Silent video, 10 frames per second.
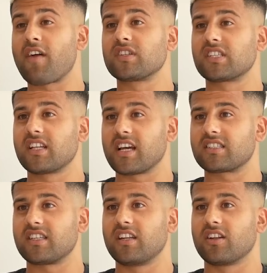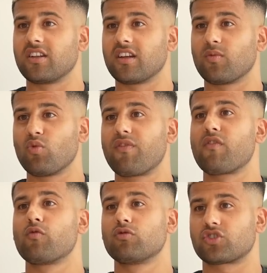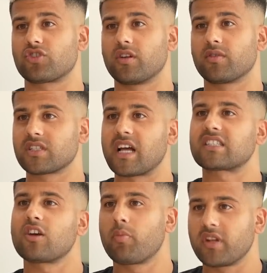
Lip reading: Have you seen that scene in Wolf of Wall Street when he's like, sell